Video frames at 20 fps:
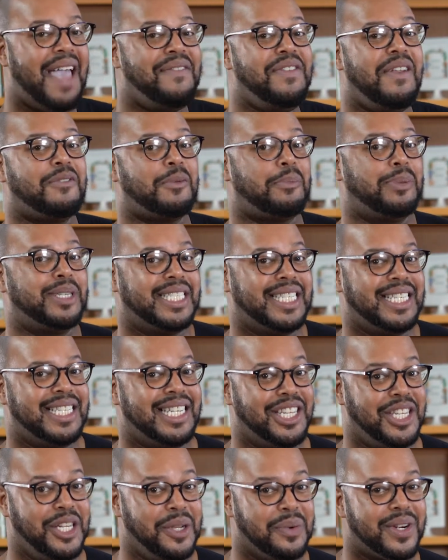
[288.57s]
you ever pretended
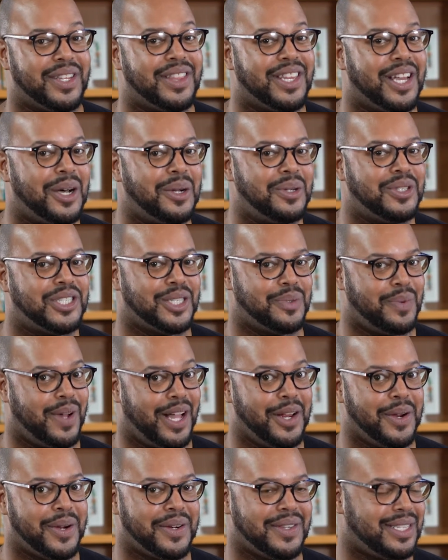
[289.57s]
you were in the ocean while
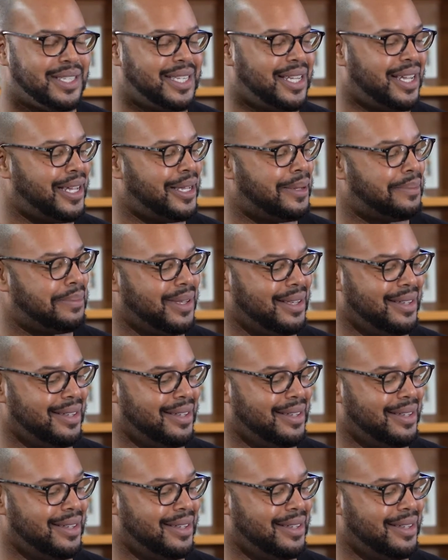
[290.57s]
you were in the tub?